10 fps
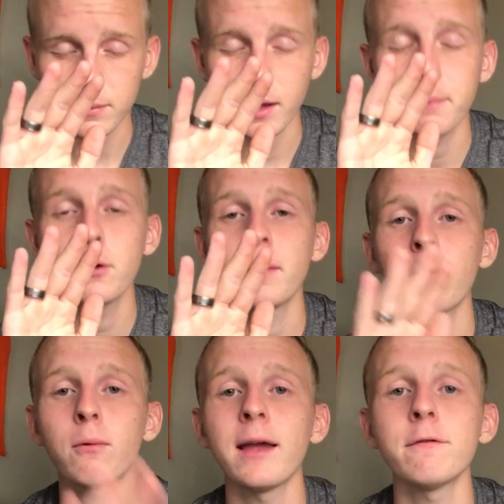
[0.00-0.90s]
I put my
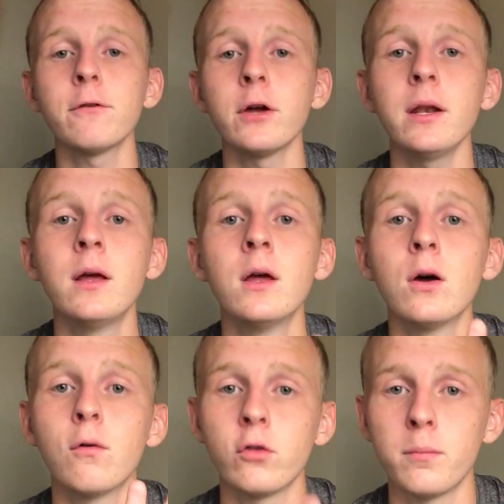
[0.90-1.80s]
right foot
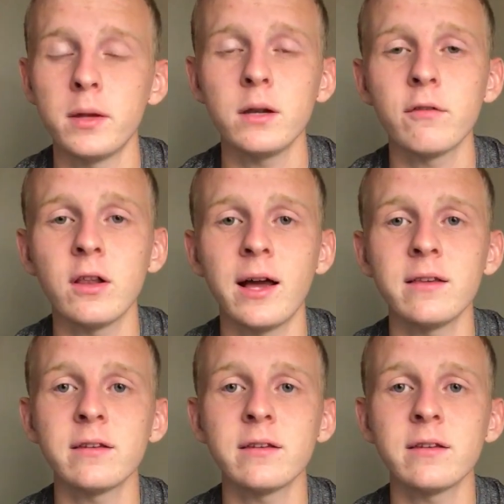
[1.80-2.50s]
over the middle of the line